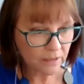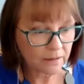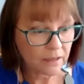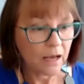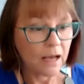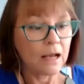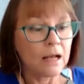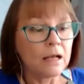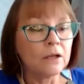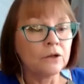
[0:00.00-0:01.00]
that.
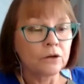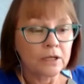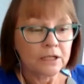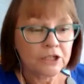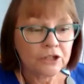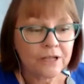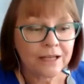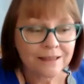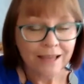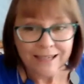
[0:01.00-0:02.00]
Not only do you
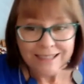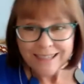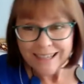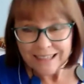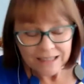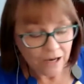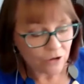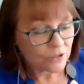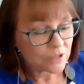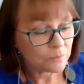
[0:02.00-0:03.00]
get that in
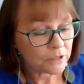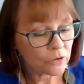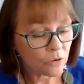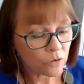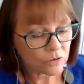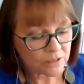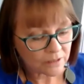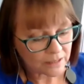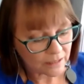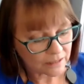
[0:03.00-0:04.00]
those, but you
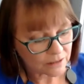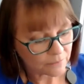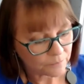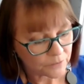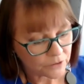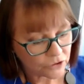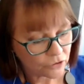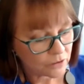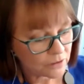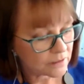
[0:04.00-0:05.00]
also get
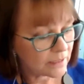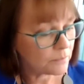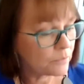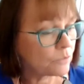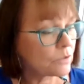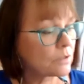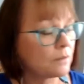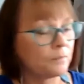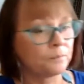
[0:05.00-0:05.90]
student samples.